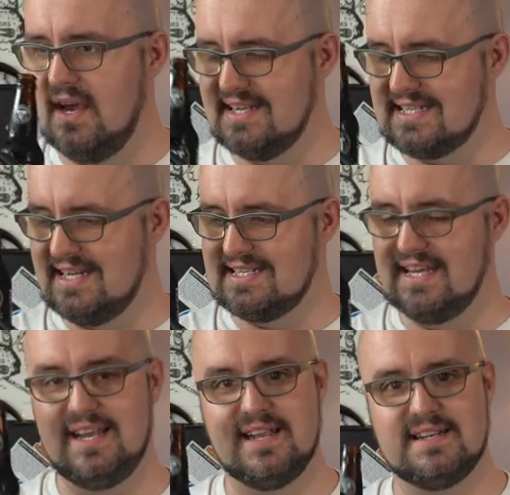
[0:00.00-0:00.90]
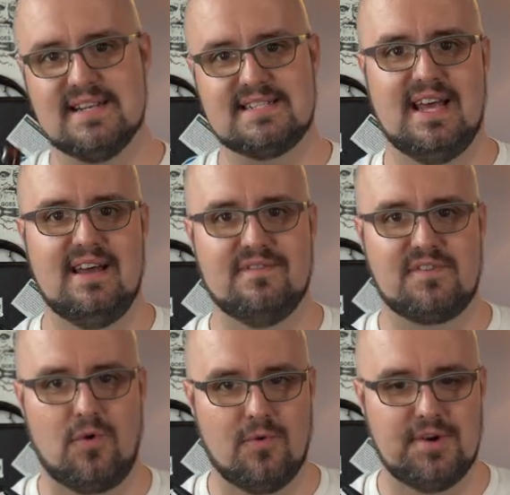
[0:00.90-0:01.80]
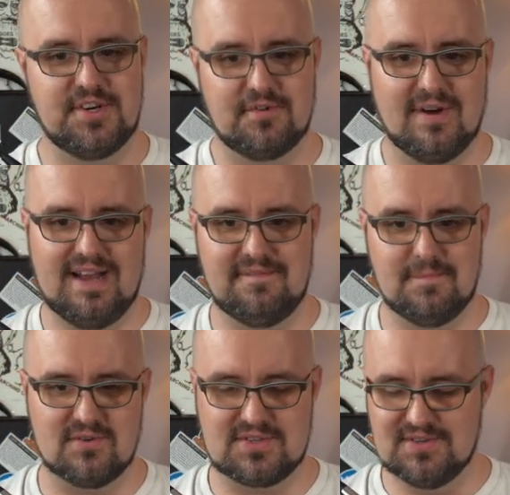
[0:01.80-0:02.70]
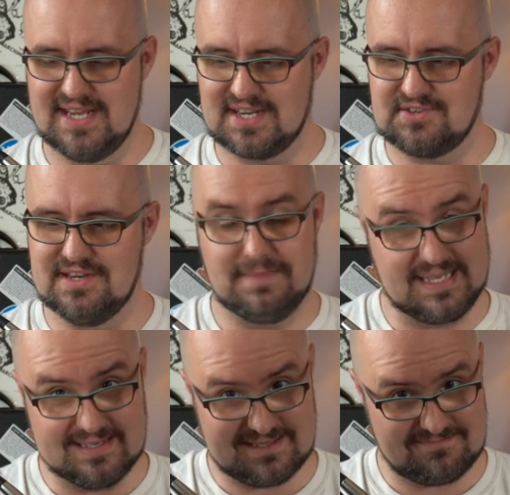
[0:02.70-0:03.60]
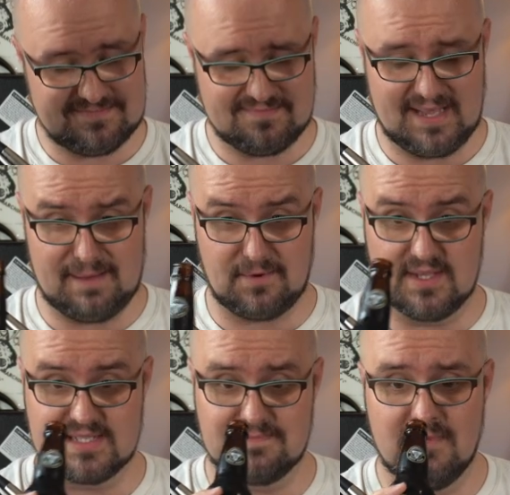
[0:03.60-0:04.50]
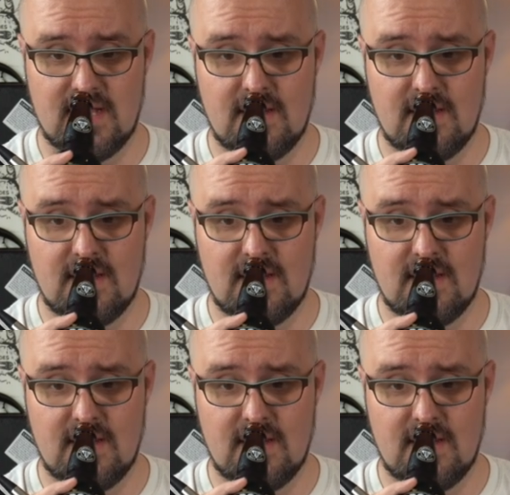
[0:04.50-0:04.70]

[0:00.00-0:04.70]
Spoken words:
as I said, it does have corn-derived maltodextrin because capitalism.